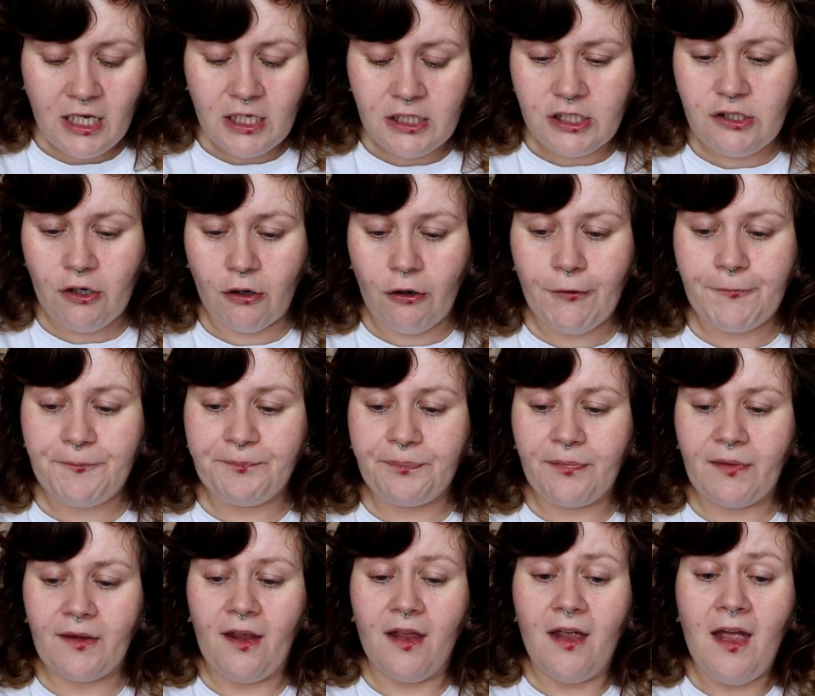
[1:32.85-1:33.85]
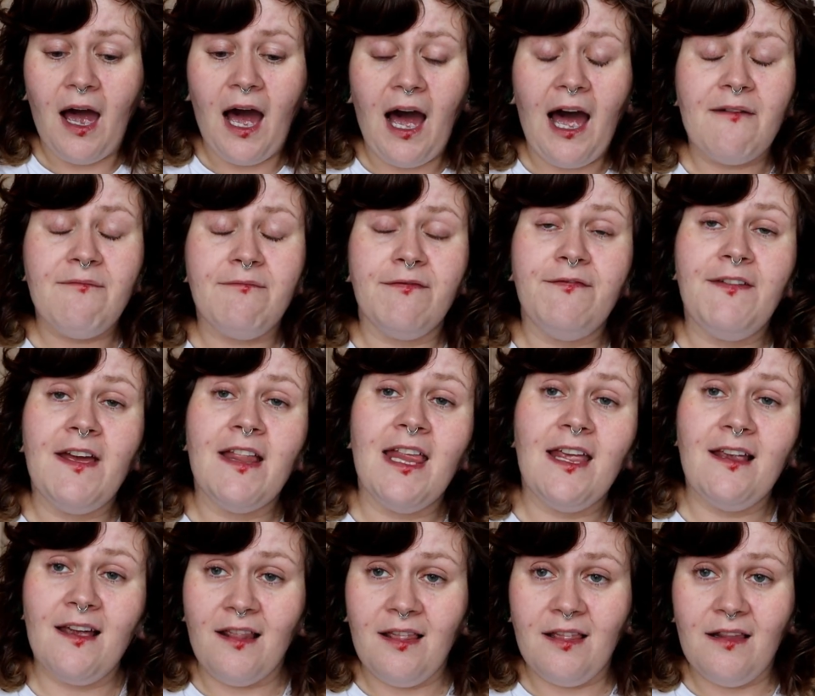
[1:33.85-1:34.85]
So I'm feeling
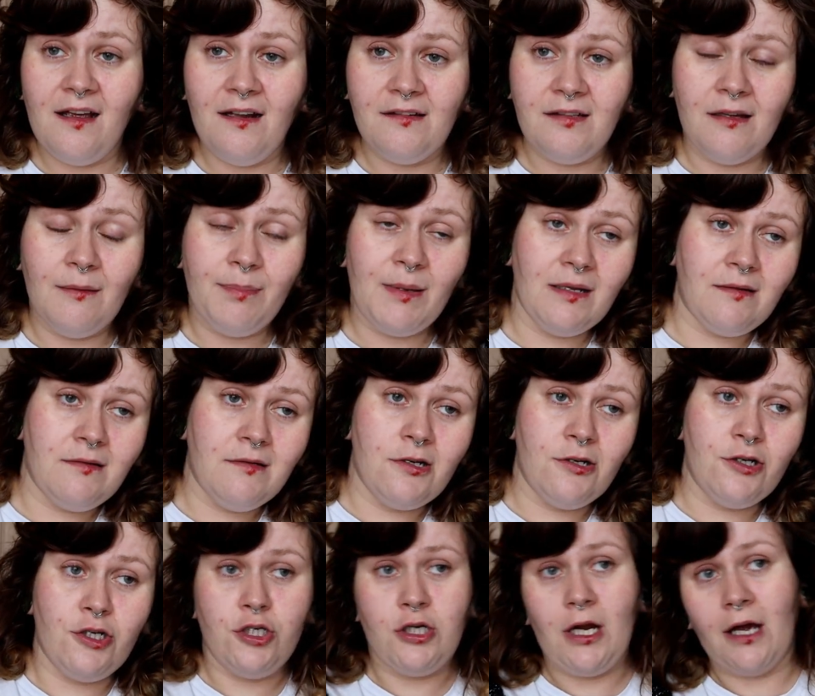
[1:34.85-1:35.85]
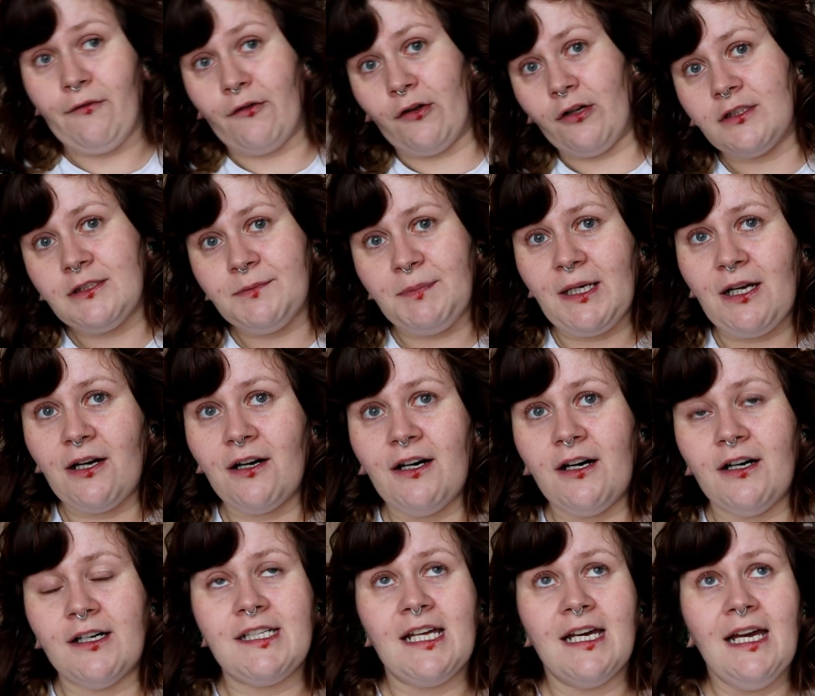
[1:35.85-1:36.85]
a little bit disheveled
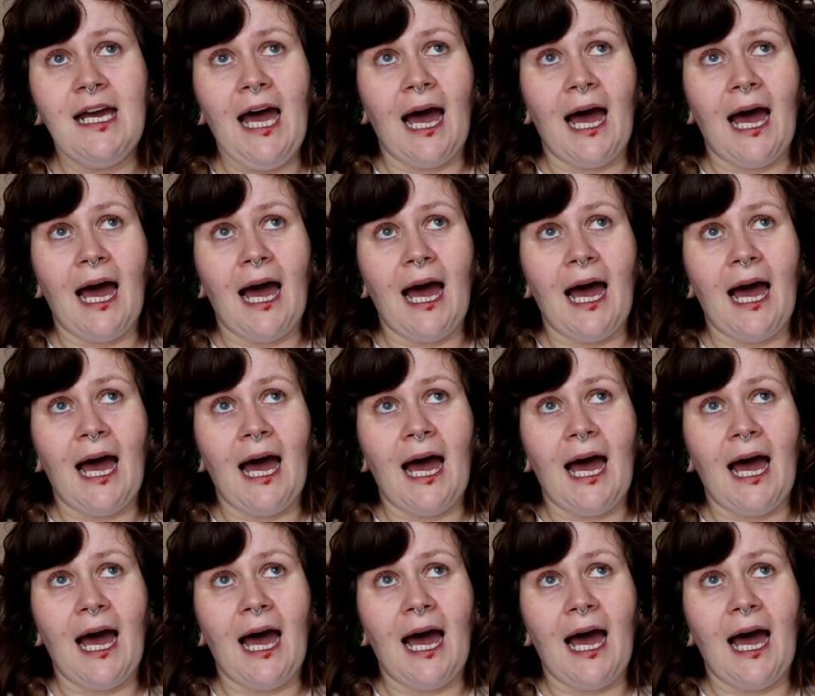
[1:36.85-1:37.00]
because